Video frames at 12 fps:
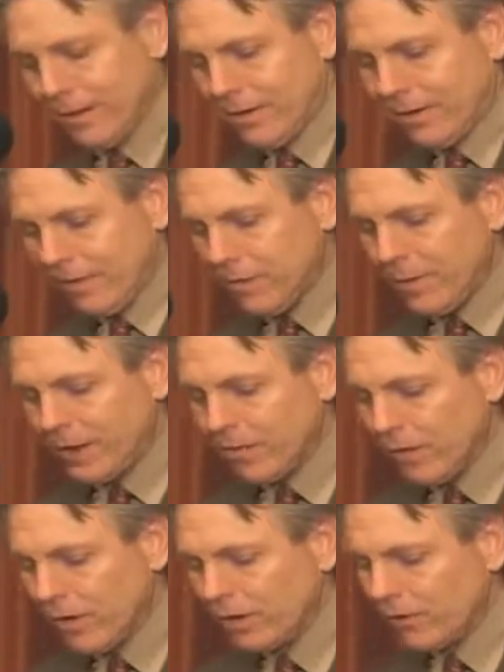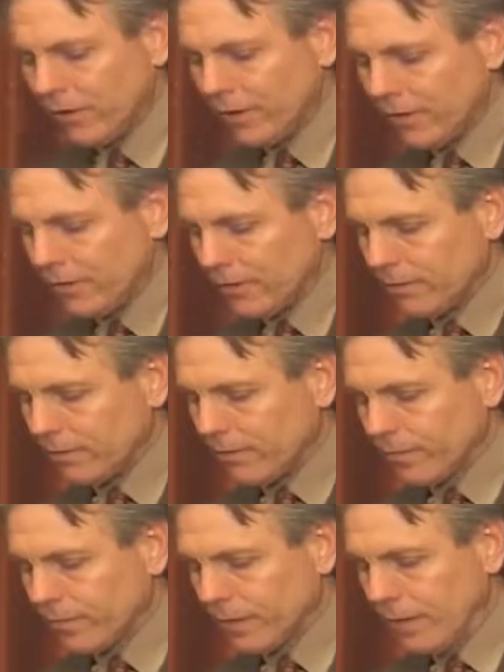Never make a wrong choice.
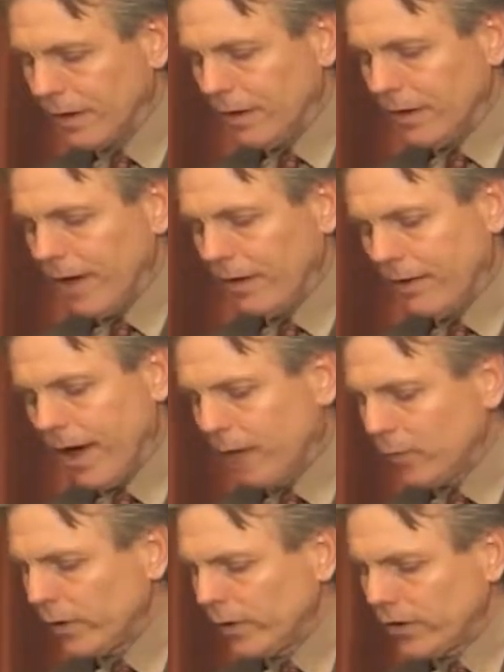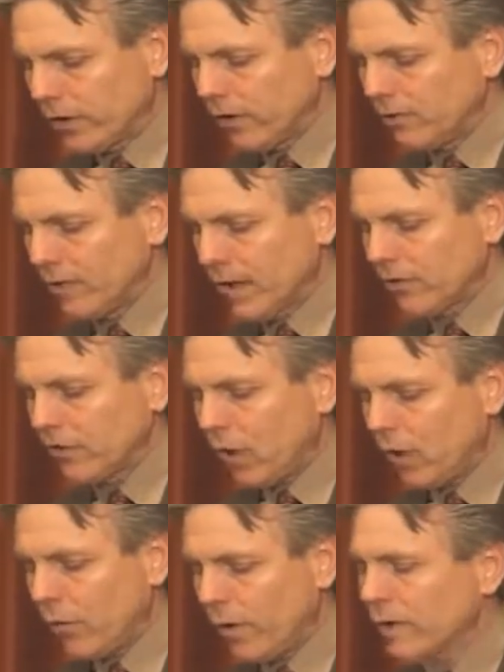Had God willed, he could have made us
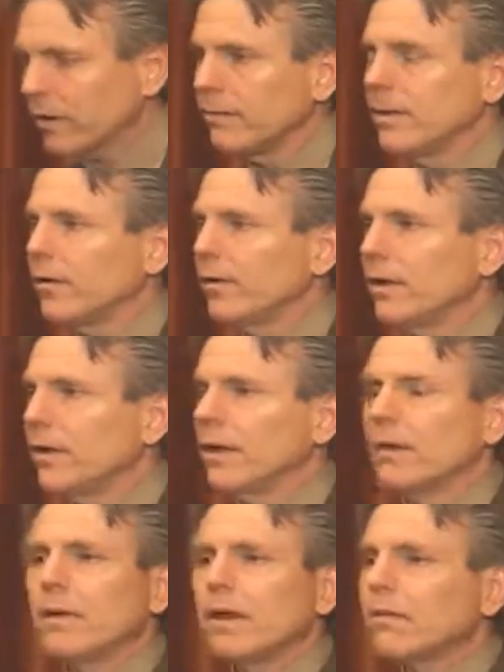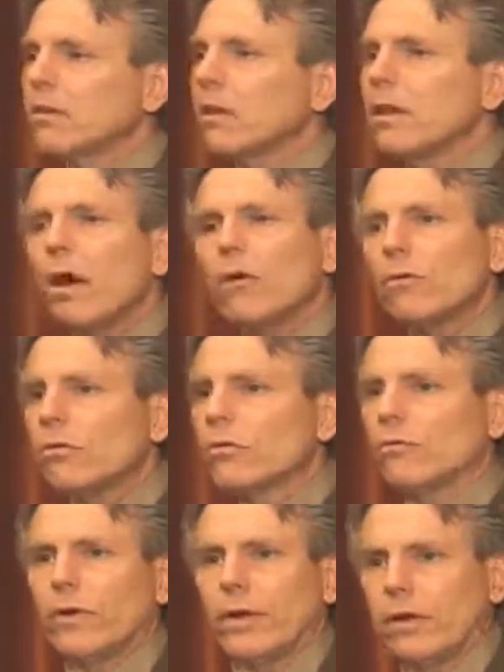all one community. He could have made us clones
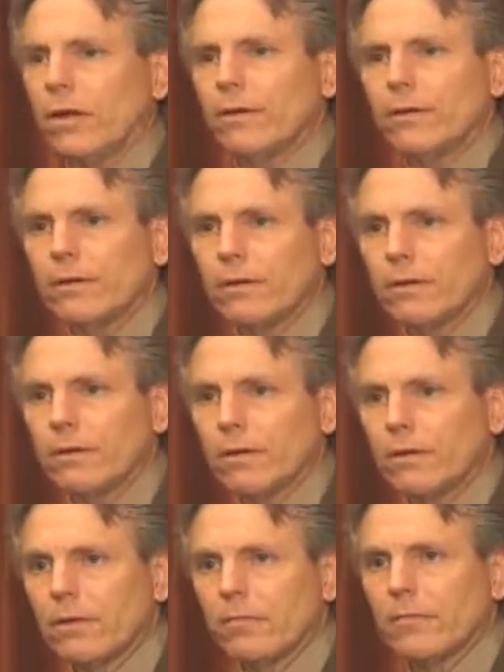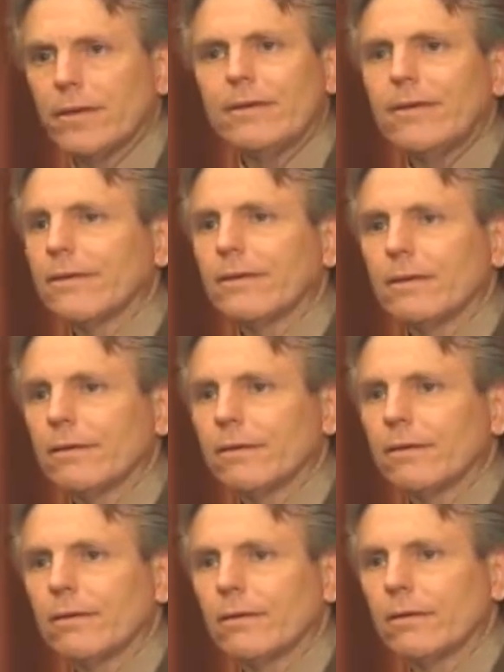of one another. But he didn't.
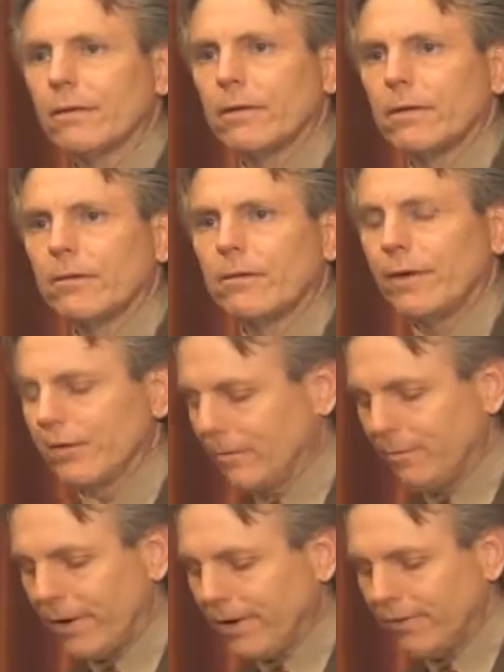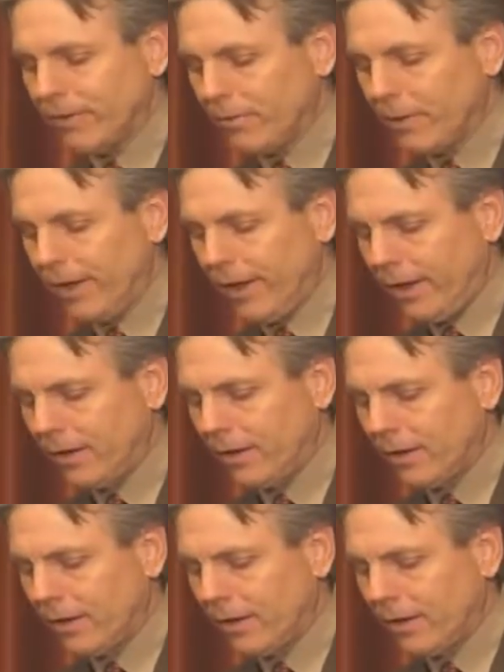It wasn't part of his plan.